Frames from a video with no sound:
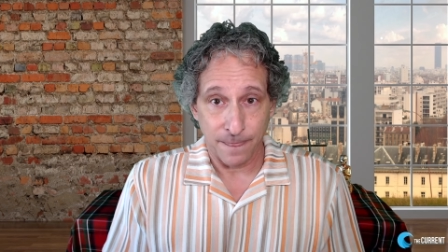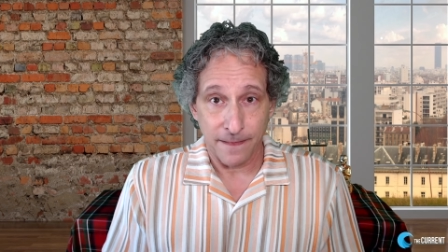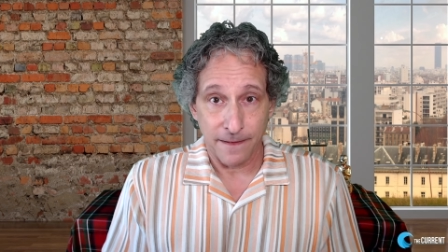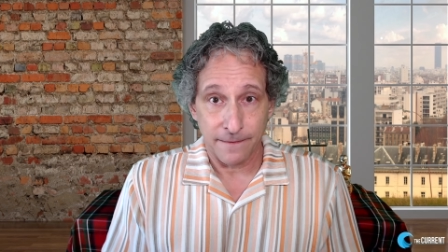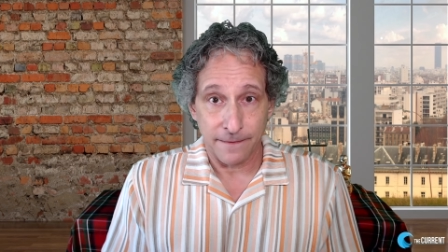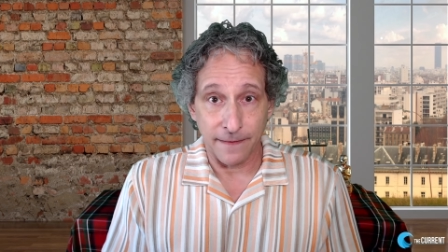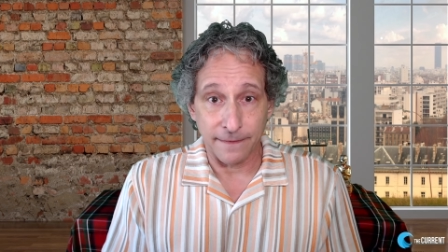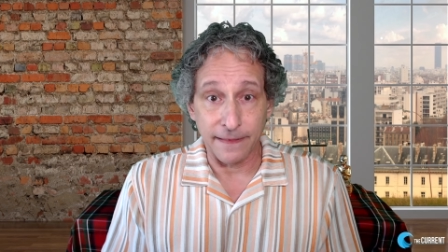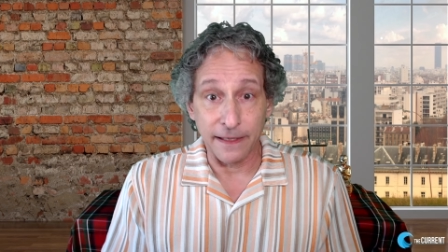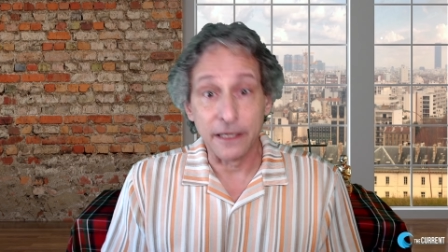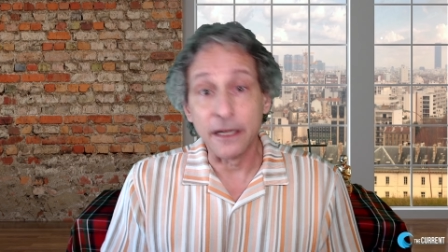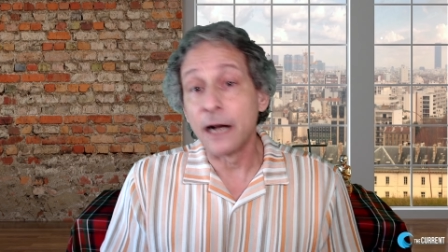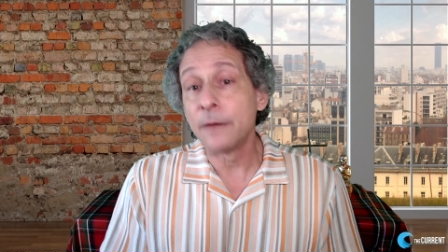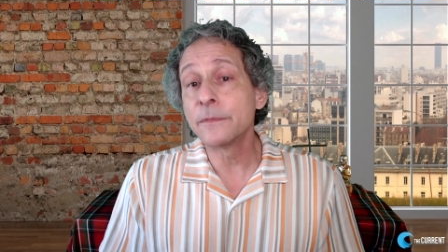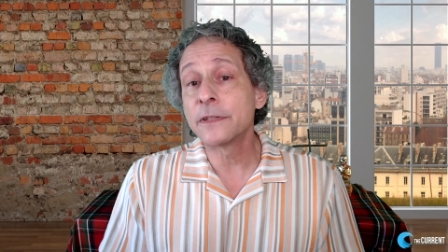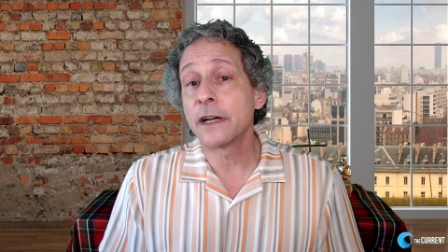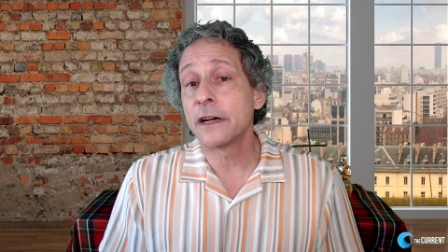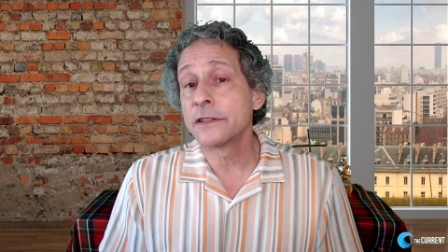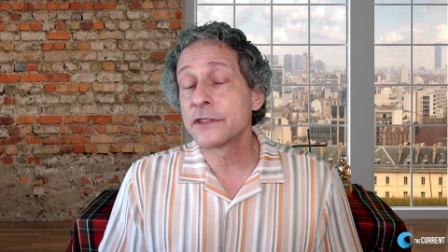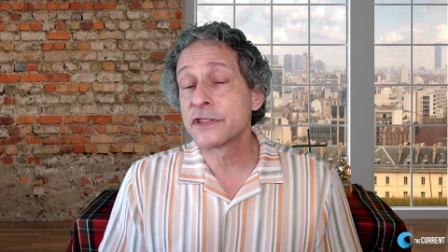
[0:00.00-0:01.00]
that they come
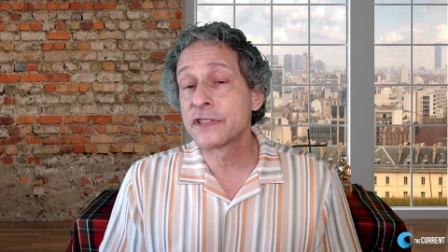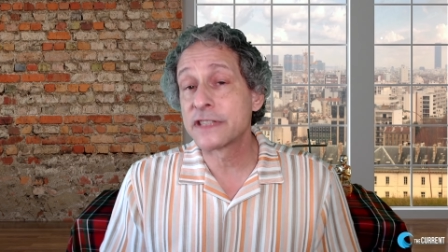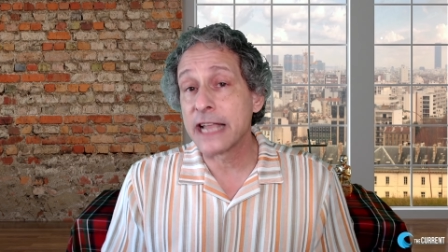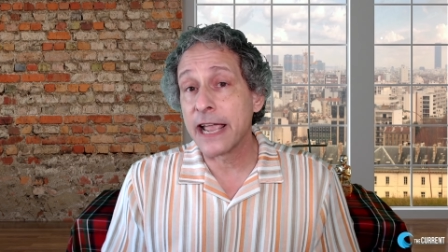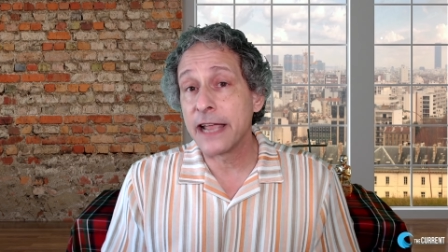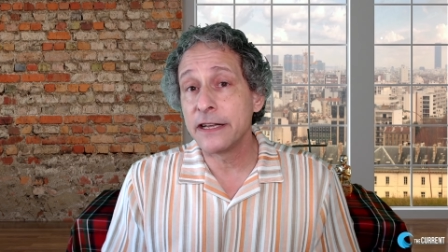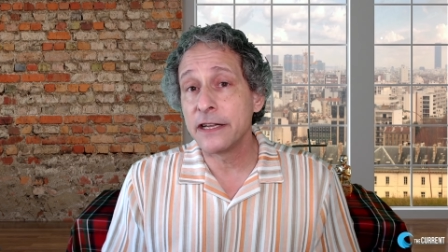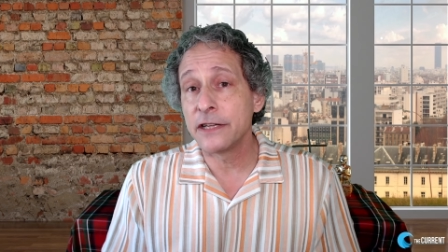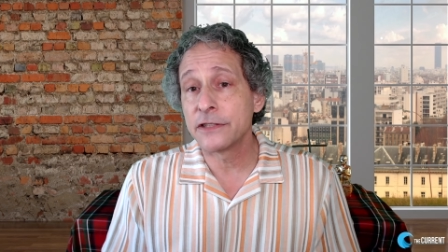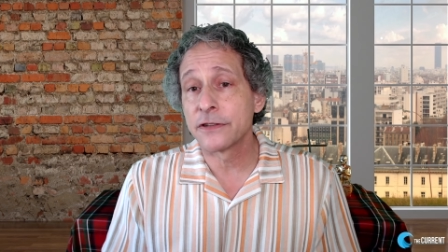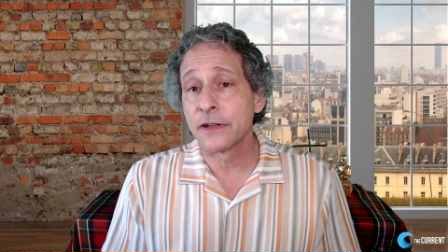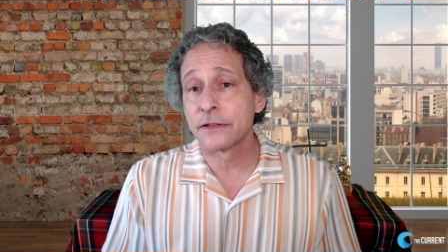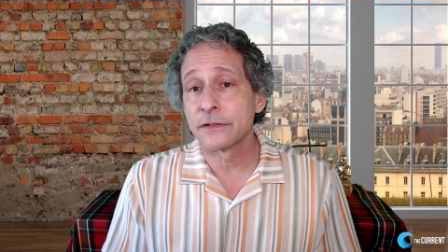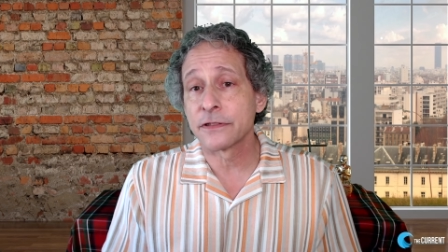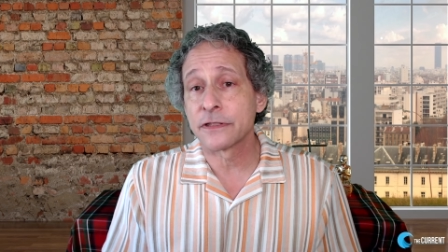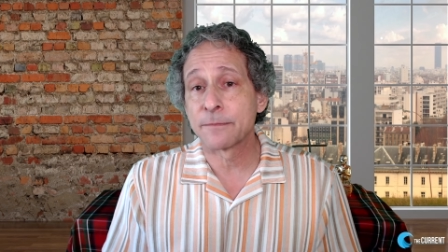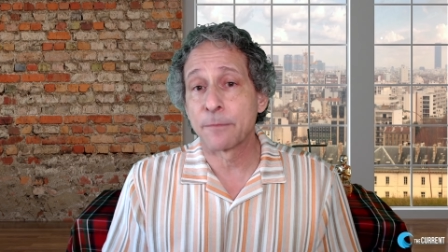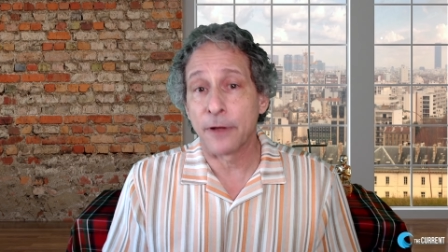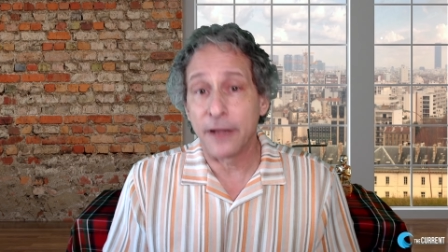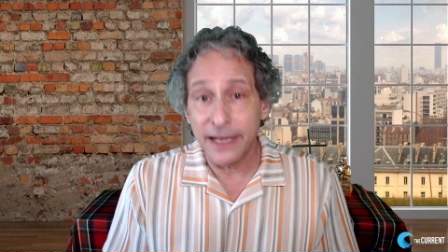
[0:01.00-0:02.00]
to understand each other's
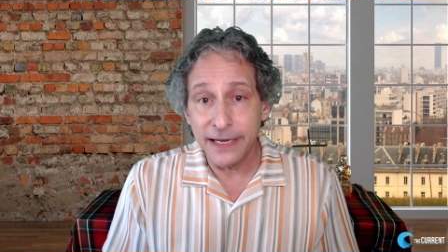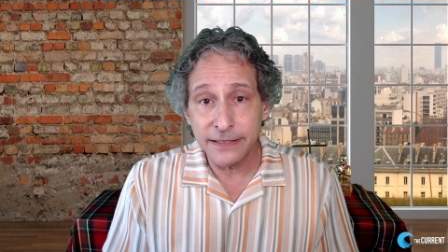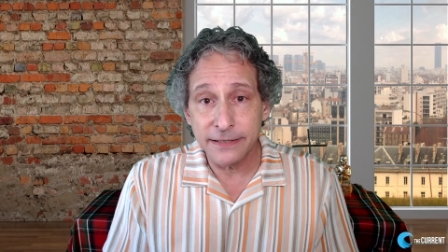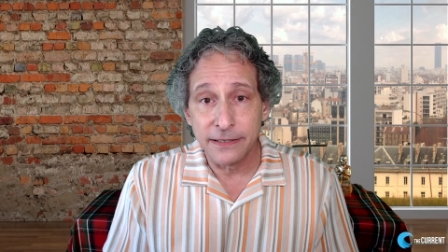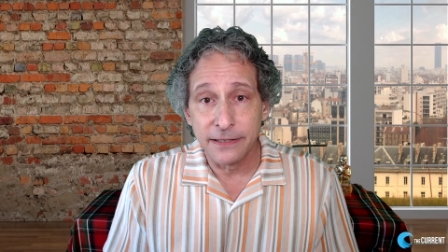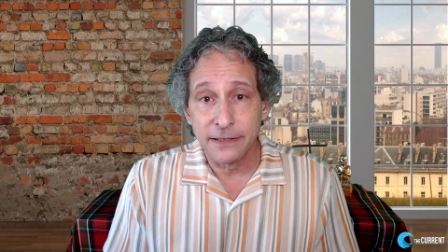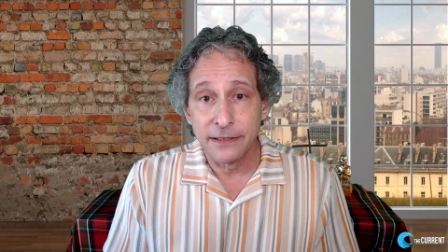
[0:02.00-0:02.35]
plight